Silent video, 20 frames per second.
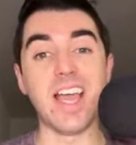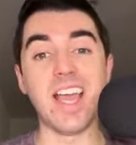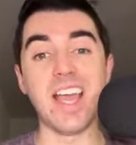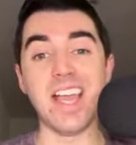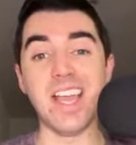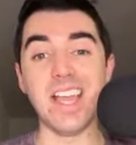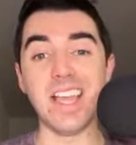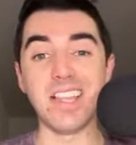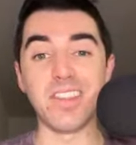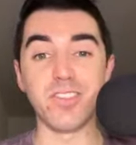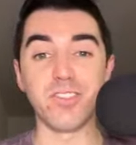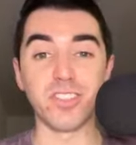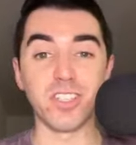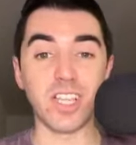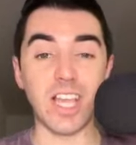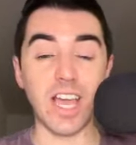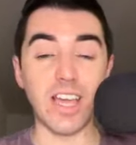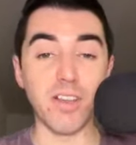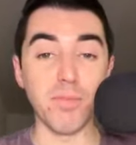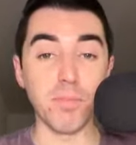And there's
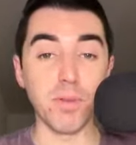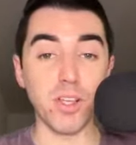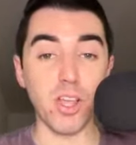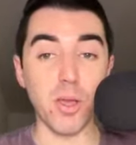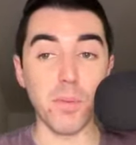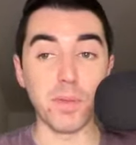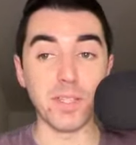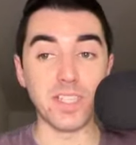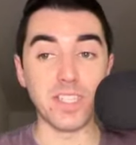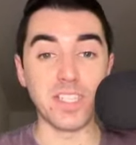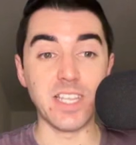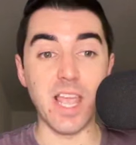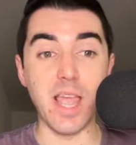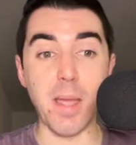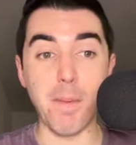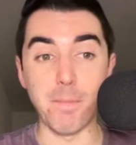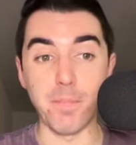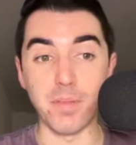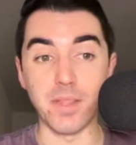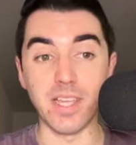kind of become a
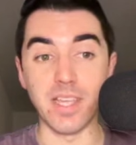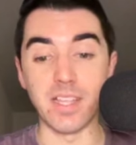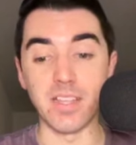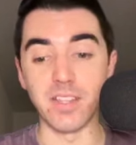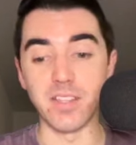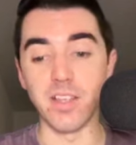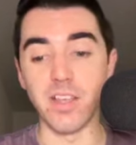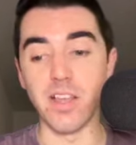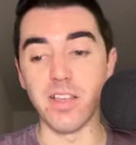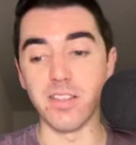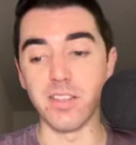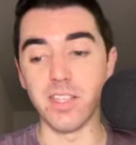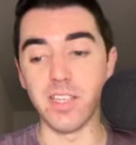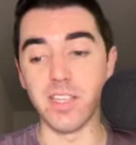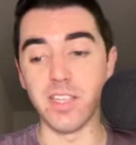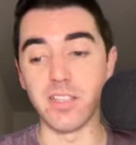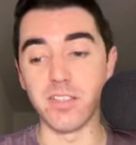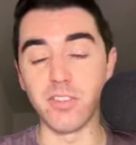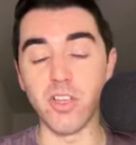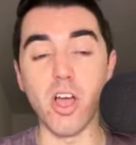template at
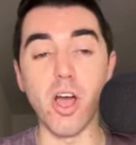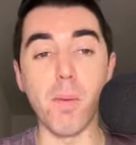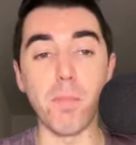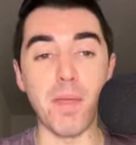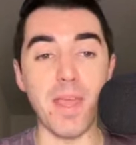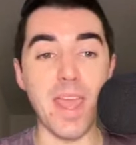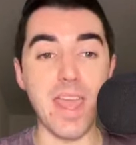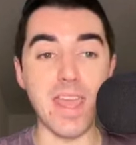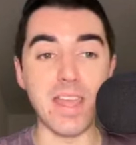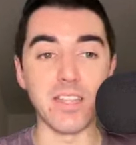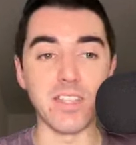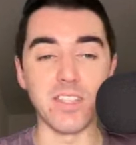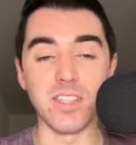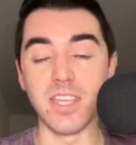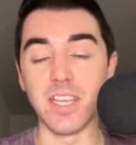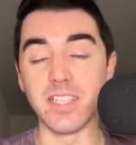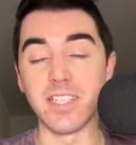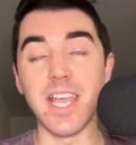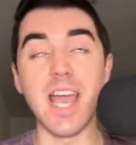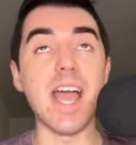the top 8,
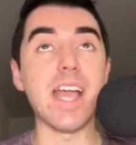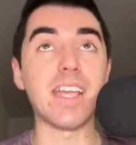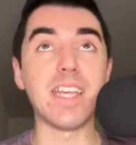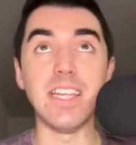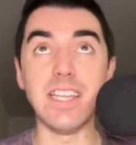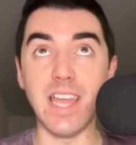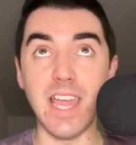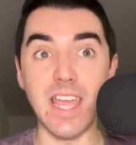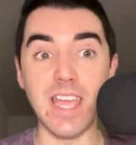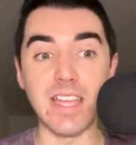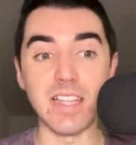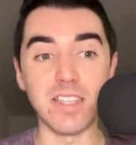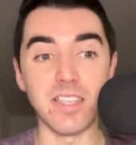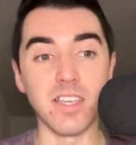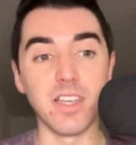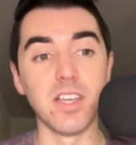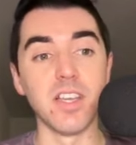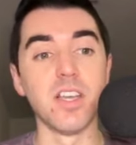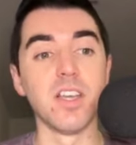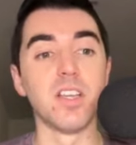the attacking 8.
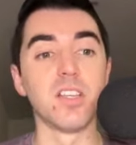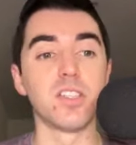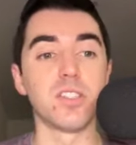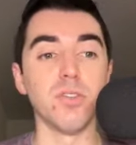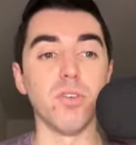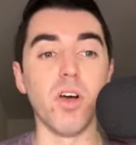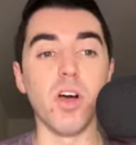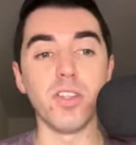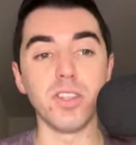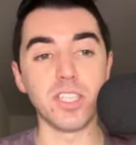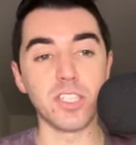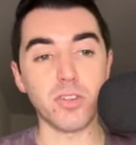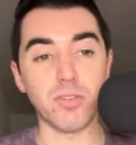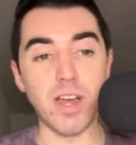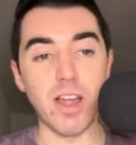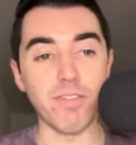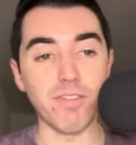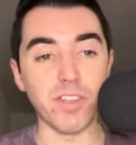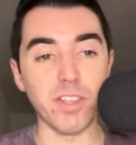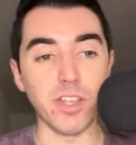So on this
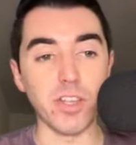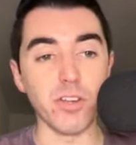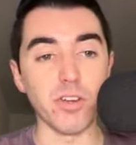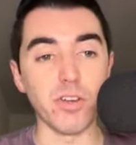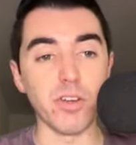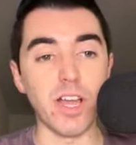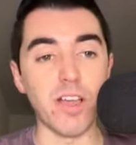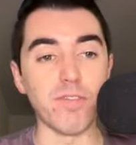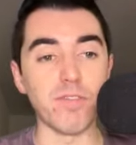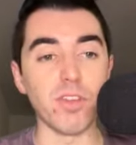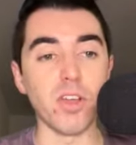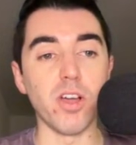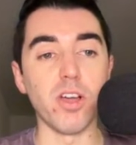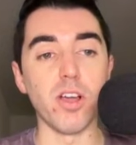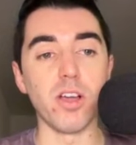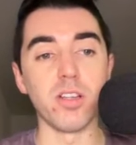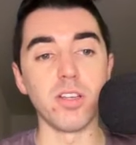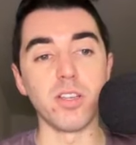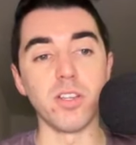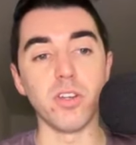graphic here, I've
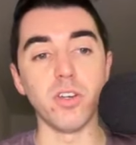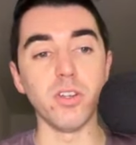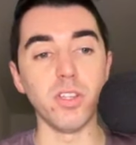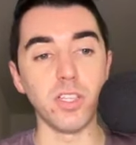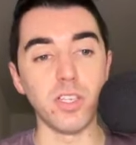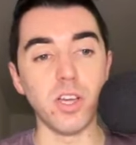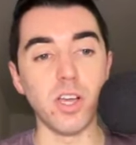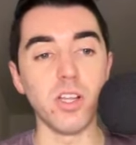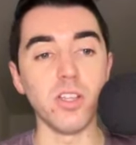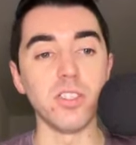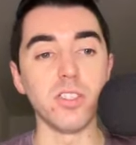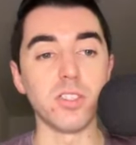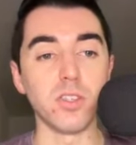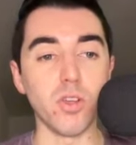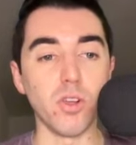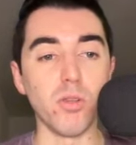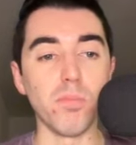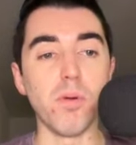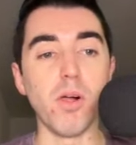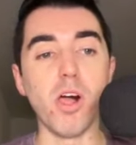got Erling Haaland,
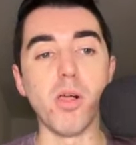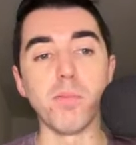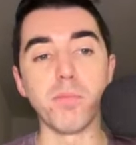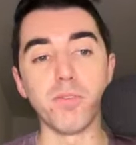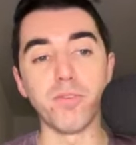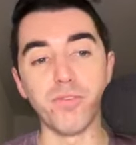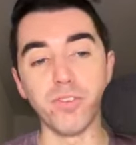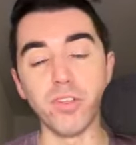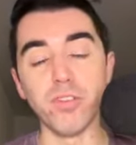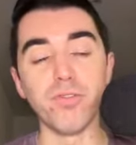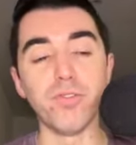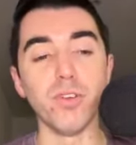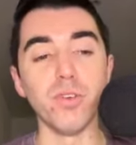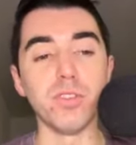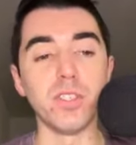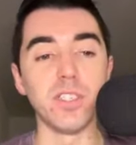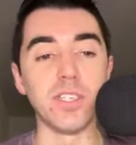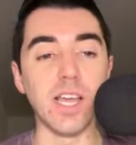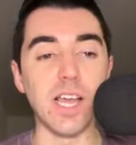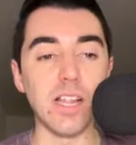Cole Palmer, Phil
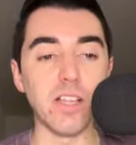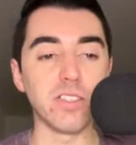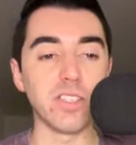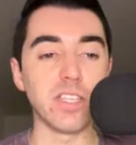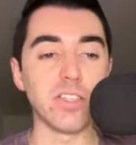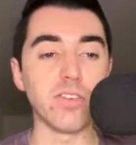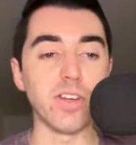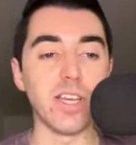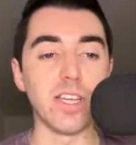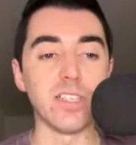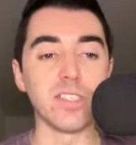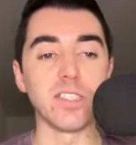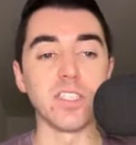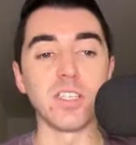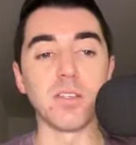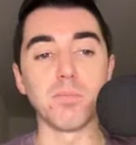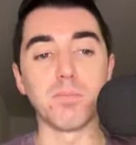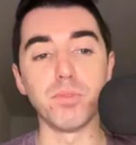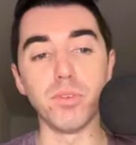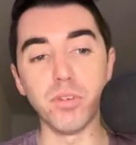Foden, Alexander
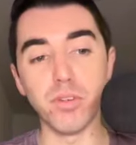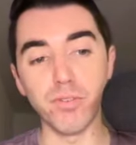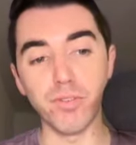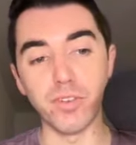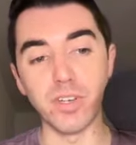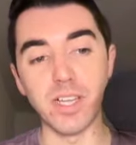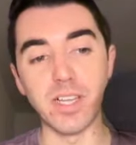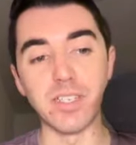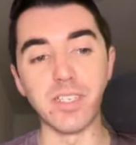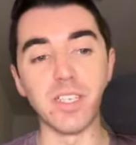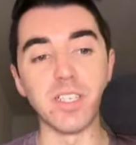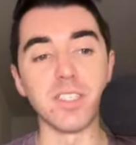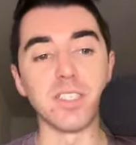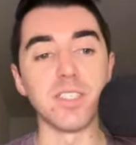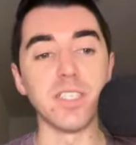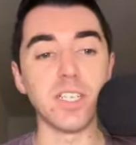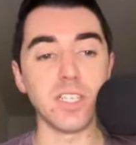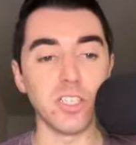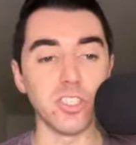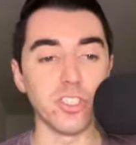Isaac, Bruno
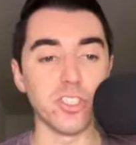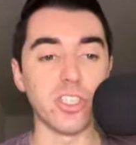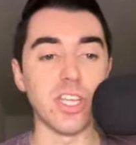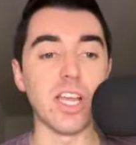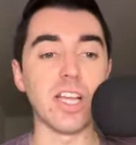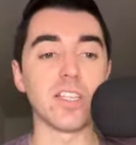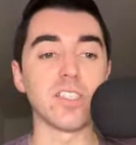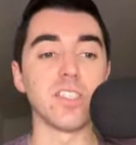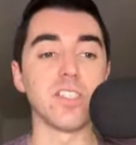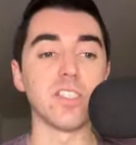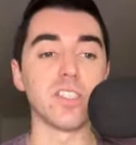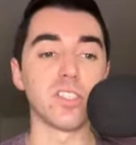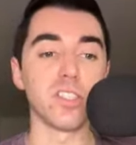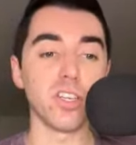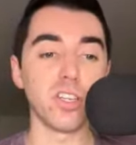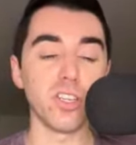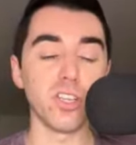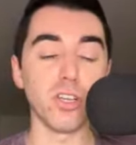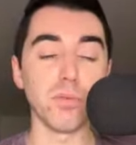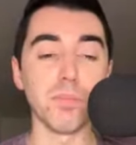Fernandes, Nicholas Jackson,
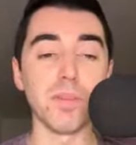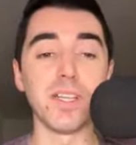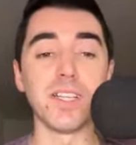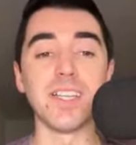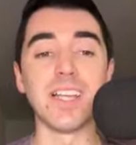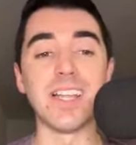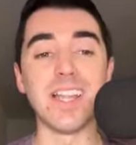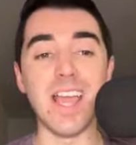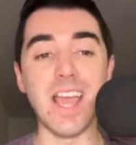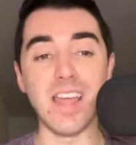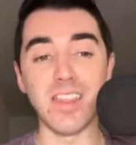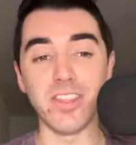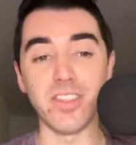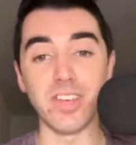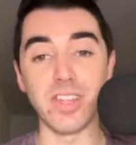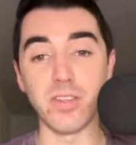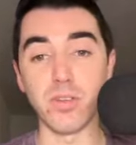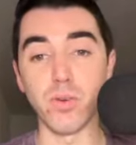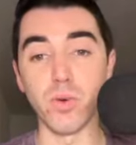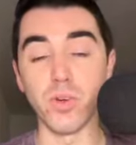Son Heung-min, and
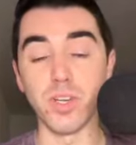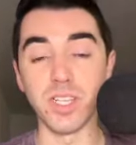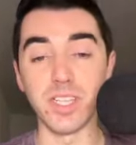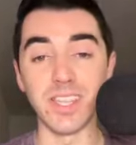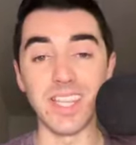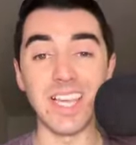Anthony Gordon.